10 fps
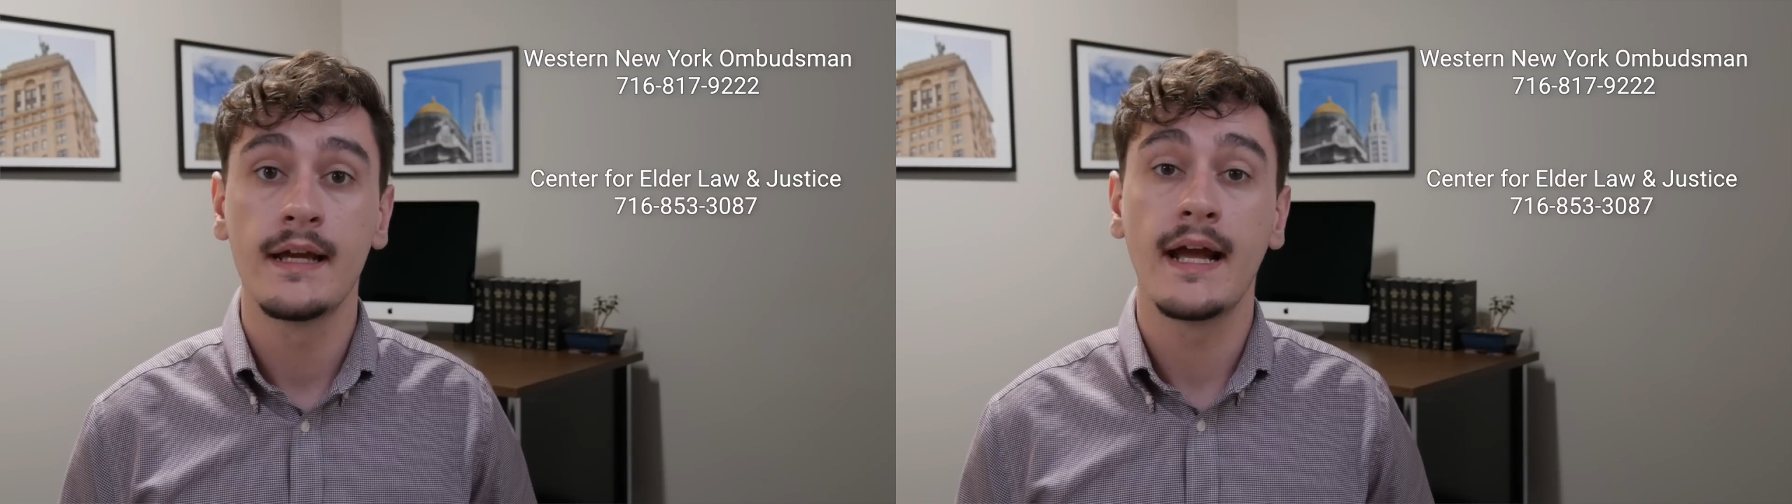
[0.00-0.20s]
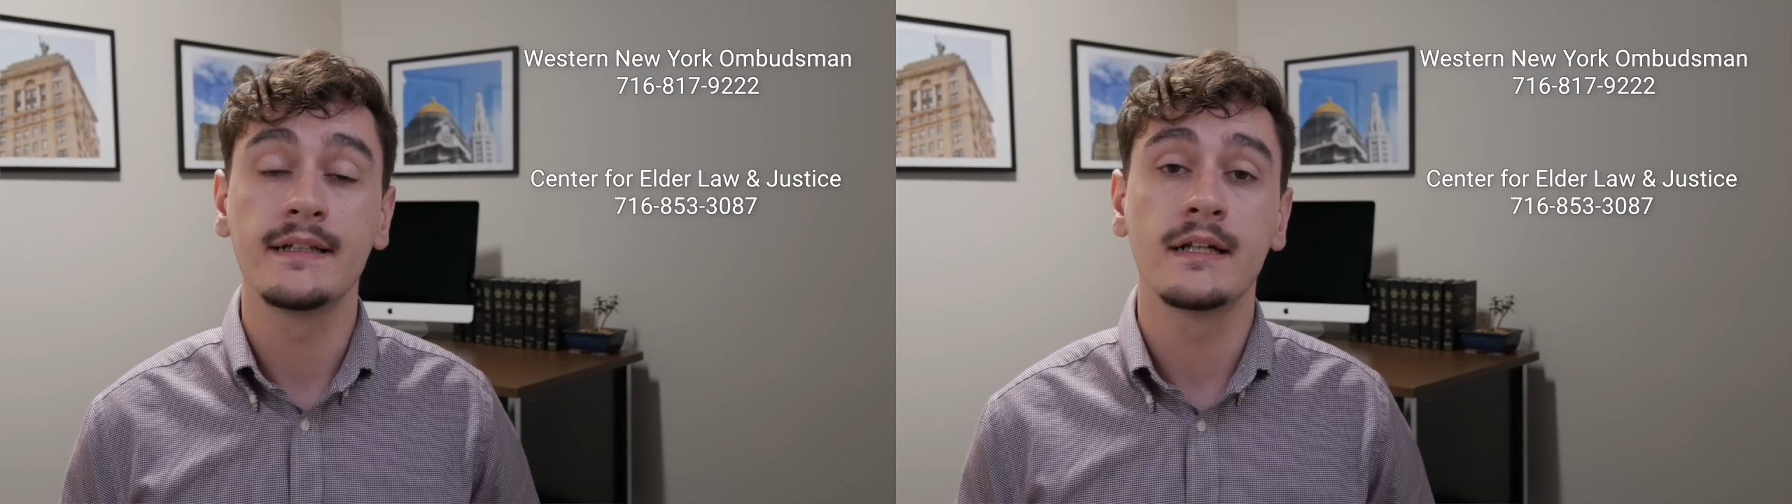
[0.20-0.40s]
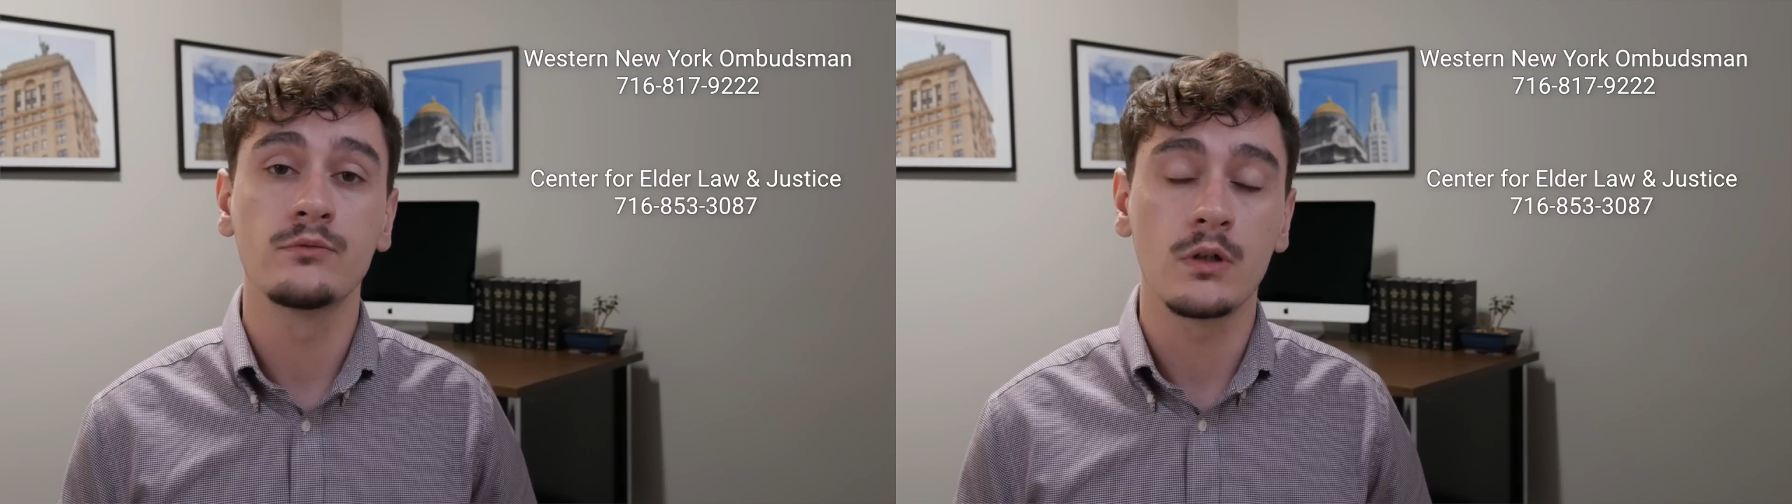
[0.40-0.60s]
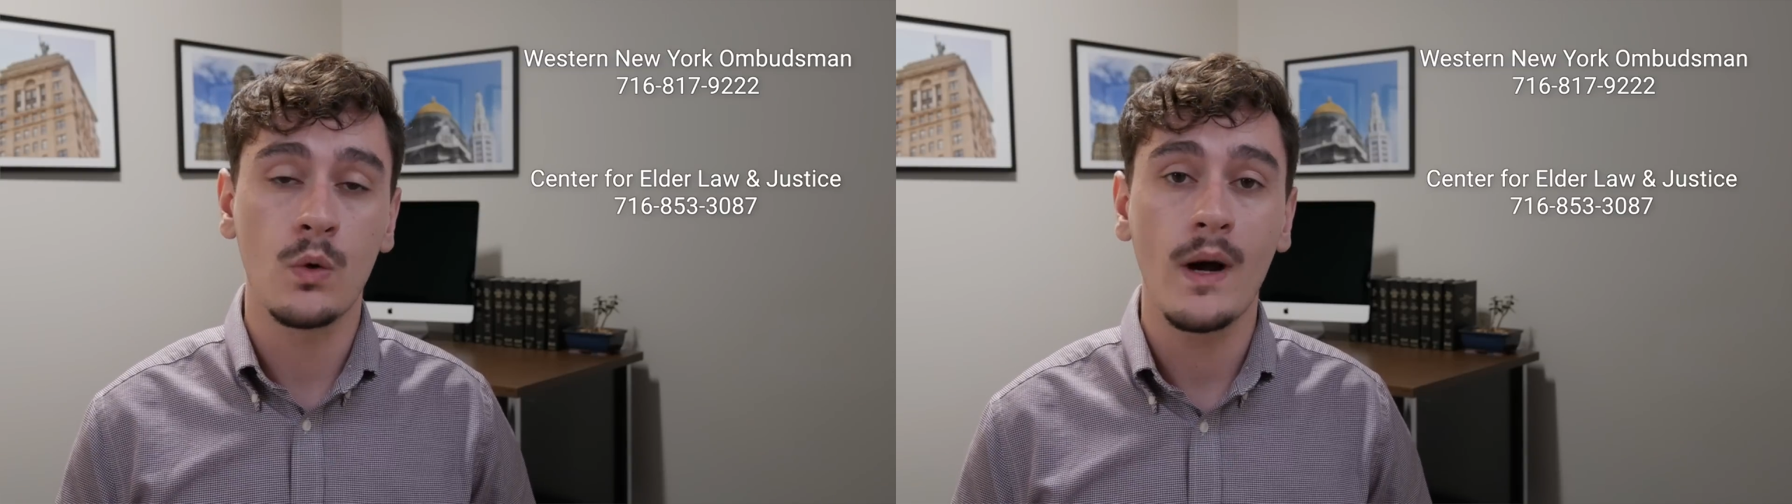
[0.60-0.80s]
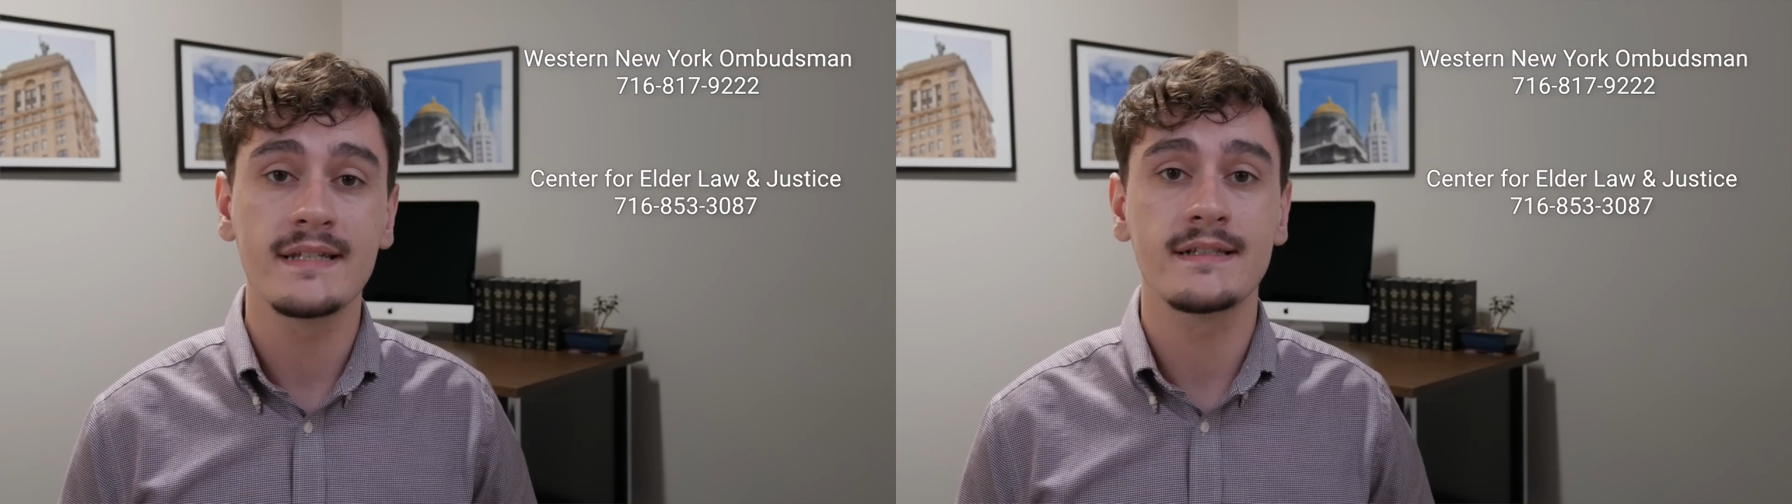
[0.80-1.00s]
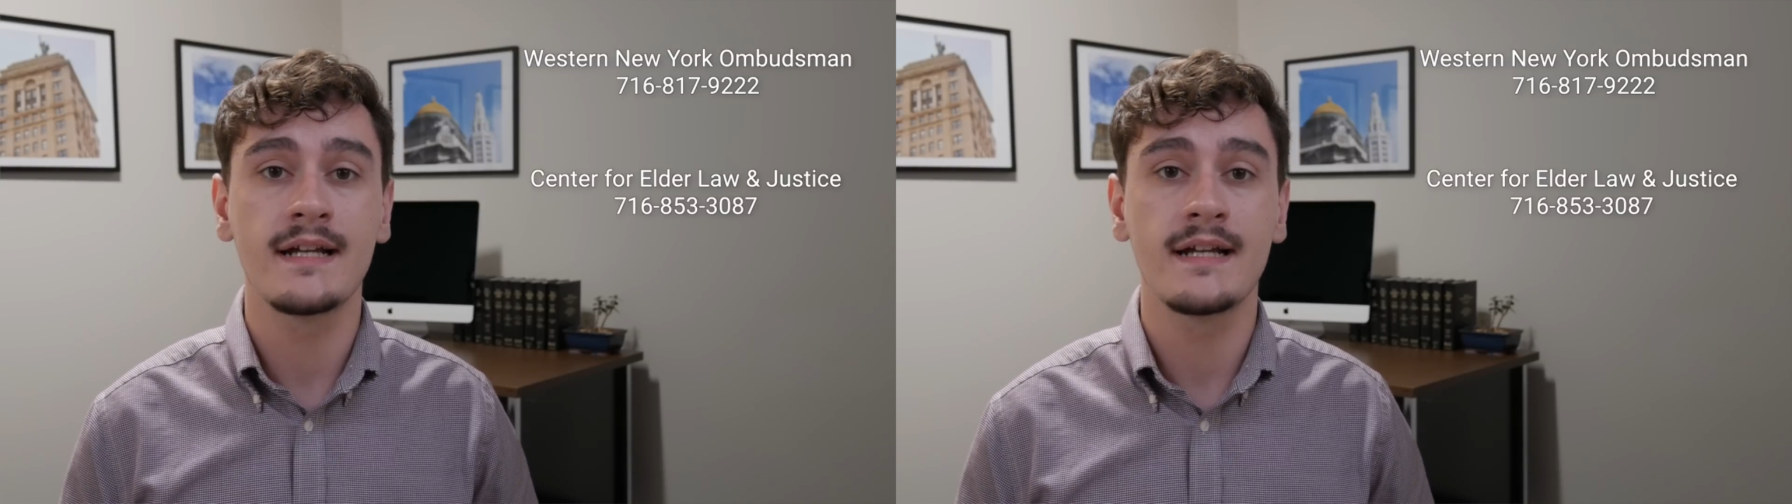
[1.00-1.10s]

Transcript: and can request